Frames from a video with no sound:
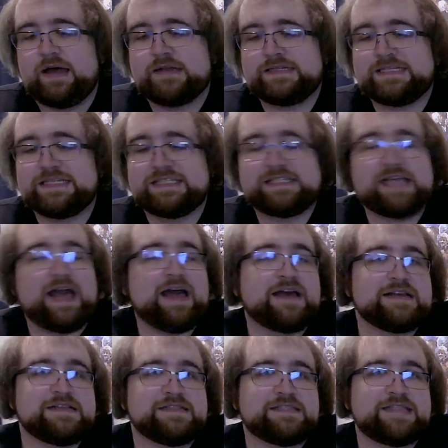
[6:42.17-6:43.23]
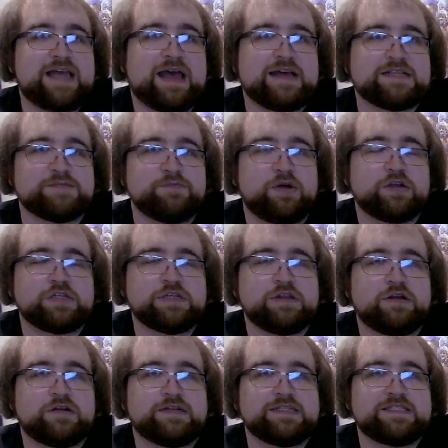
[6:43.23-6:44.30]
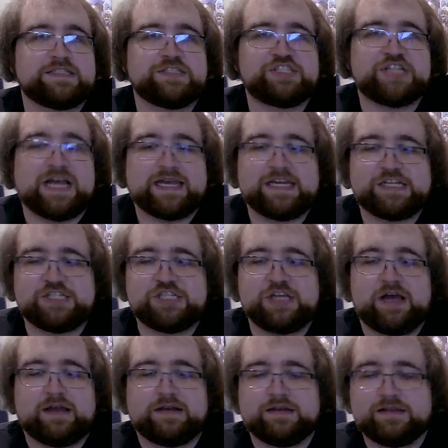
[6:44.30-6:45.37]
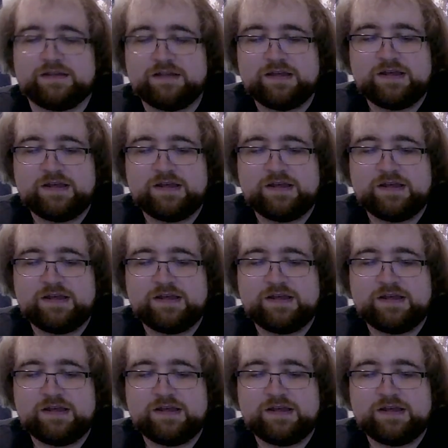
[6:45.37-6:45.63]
disguised as martial artist Jackie Chun,